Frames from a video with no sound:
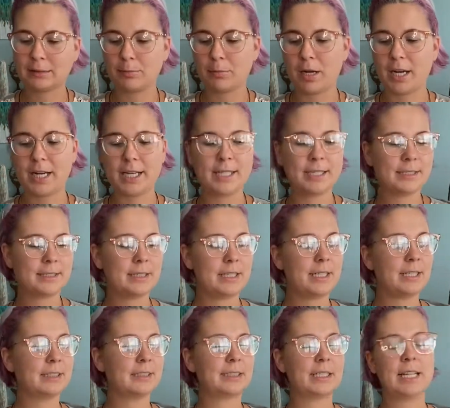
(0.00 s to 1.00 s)
Mine
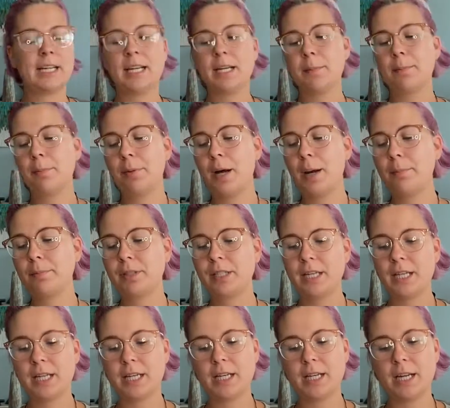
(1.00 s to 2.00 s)
is a
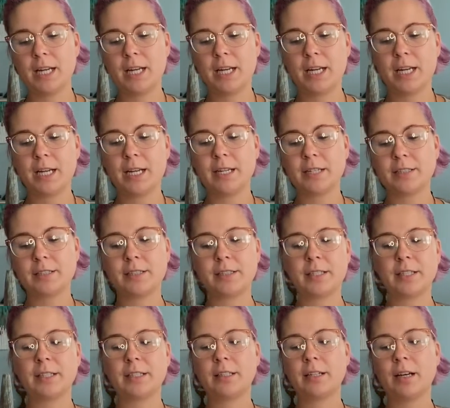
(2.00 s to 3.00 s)
pumpkin and
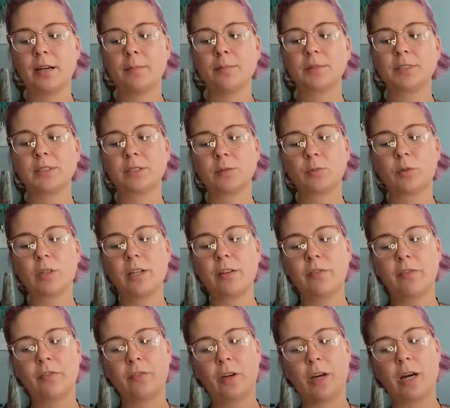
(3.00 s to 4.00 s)
it comes
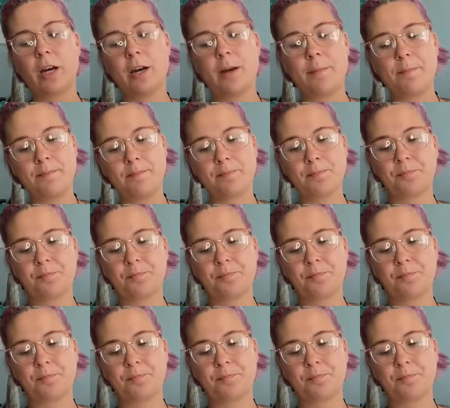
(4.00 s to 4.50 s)
with um,